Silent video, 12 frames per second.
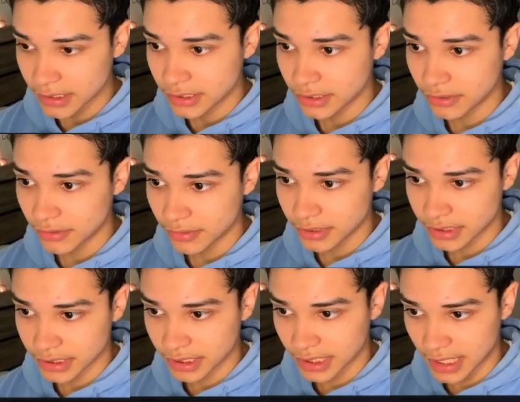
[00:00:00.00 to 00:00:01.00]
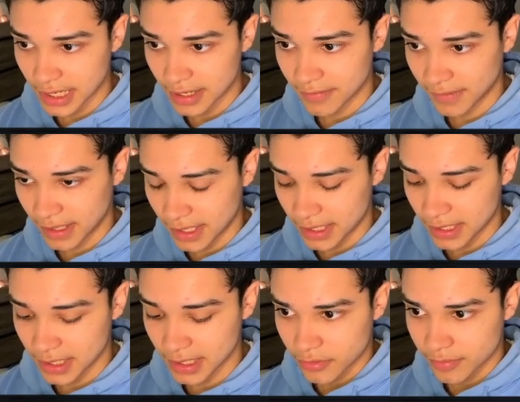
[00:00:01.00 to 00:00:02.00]
So we're just going to have
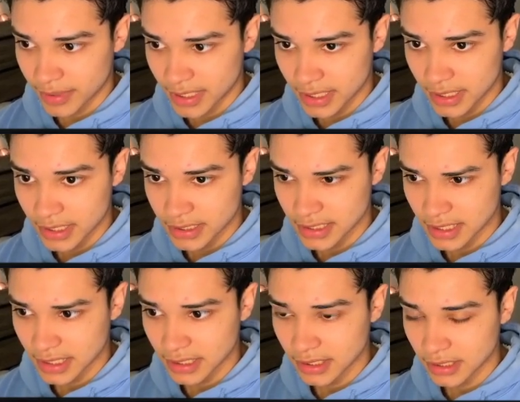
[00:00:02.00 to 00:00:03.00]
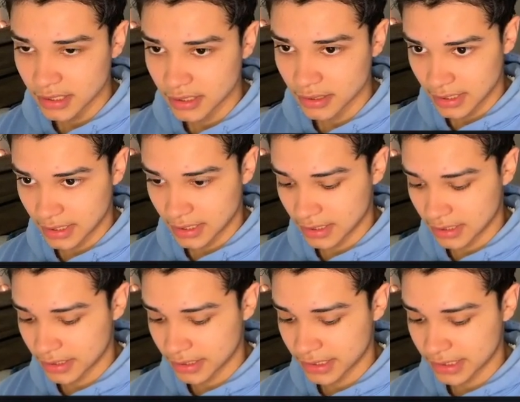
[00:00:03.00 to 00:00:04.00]
a OP tag
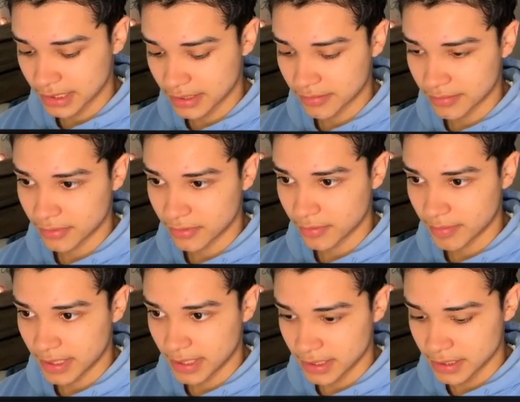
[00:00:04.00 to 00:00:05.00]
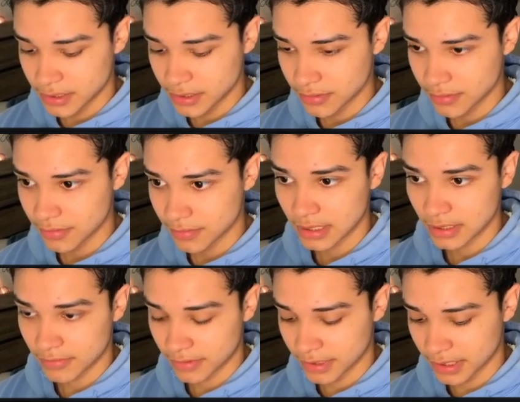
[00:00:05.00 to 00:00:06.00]
and sample page. And
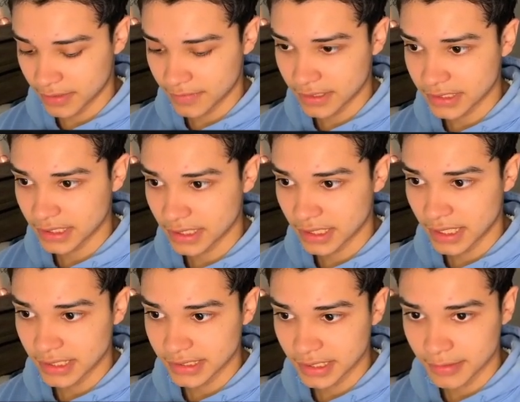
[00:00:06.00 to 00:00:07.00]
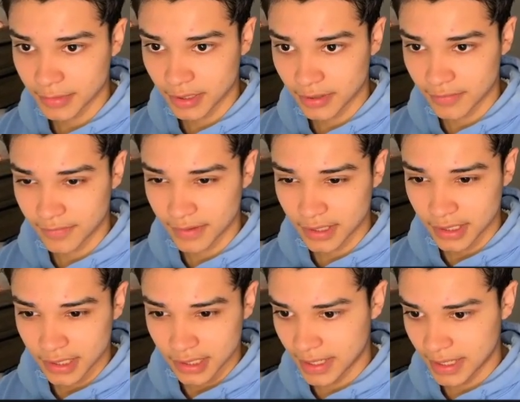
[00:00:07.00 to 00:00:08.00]
we're going to give this a class name of
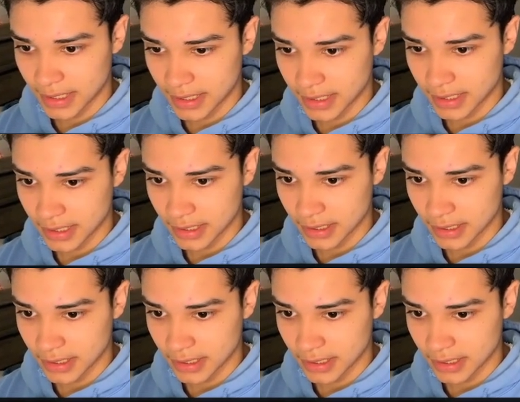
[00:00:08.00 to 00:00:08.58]
padding